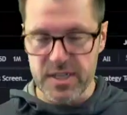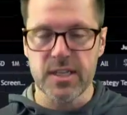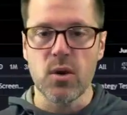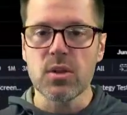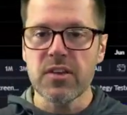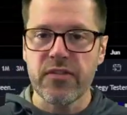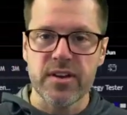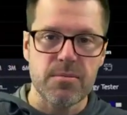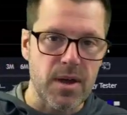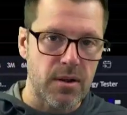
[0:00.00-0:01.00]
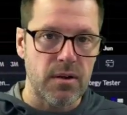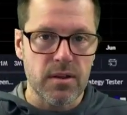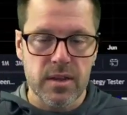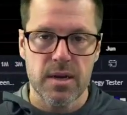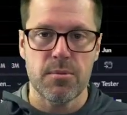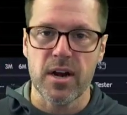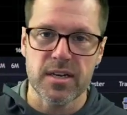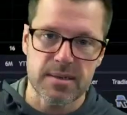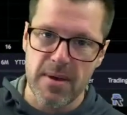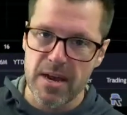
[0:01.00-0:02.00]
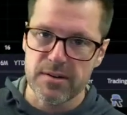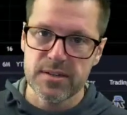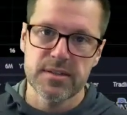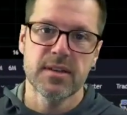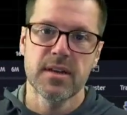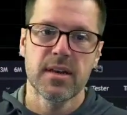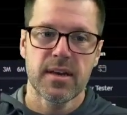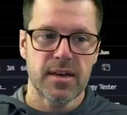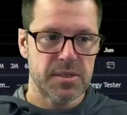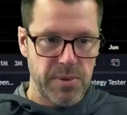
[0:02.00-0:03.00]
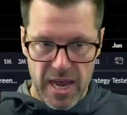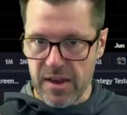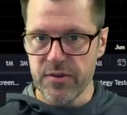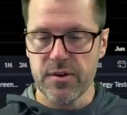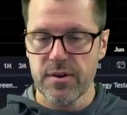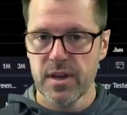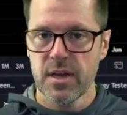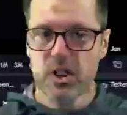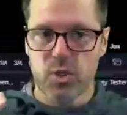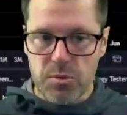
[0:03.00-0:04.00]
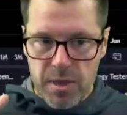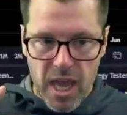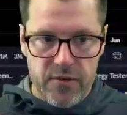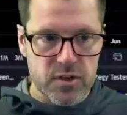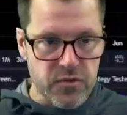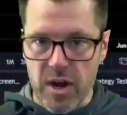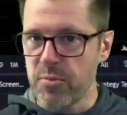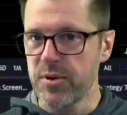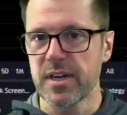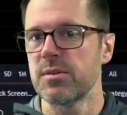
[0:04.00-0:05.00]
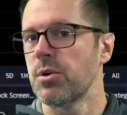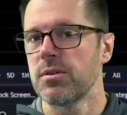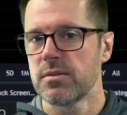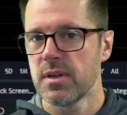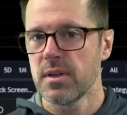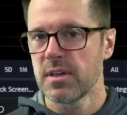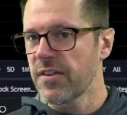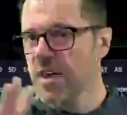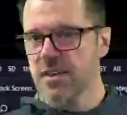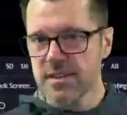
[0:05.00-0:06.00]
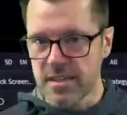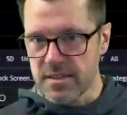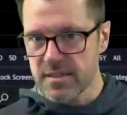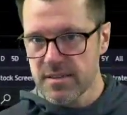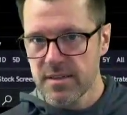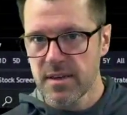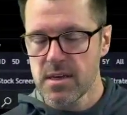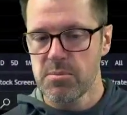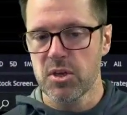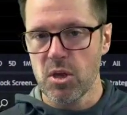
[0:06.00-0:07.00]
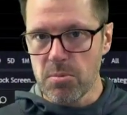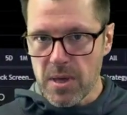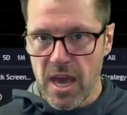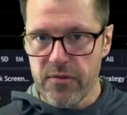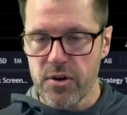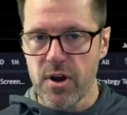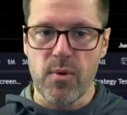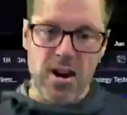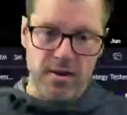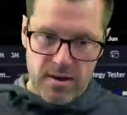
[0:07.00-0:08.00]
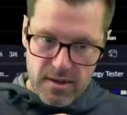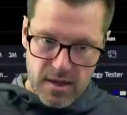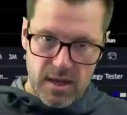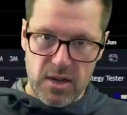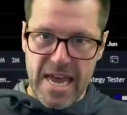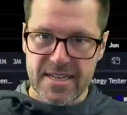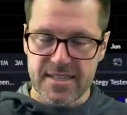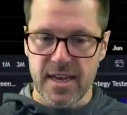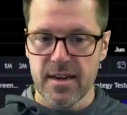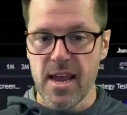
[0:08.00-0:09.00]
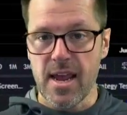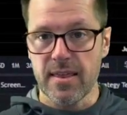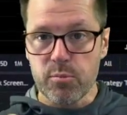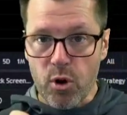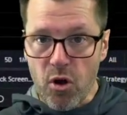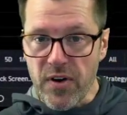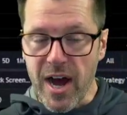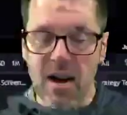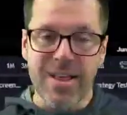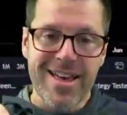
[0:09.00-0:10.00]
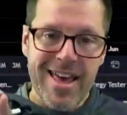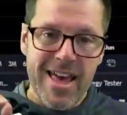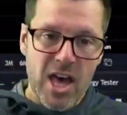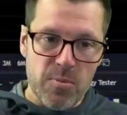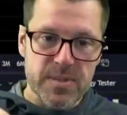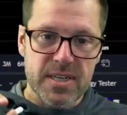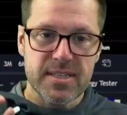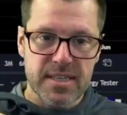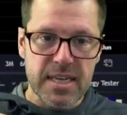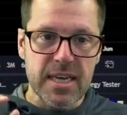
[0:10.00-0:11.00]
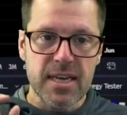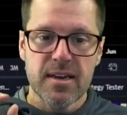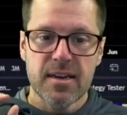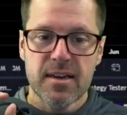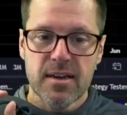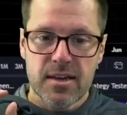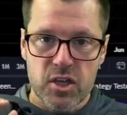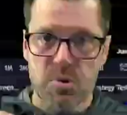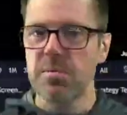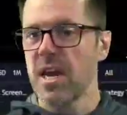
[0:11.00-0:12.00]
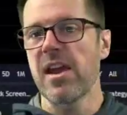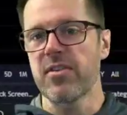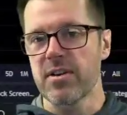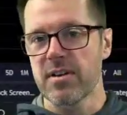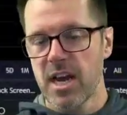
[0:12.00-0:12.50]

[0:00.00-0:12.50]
It's the only fundamental in markets that matters, is behavior. Human behavior is very predictable. Nothing else is. But human behavior around an asset and the profile helps us see human behavior.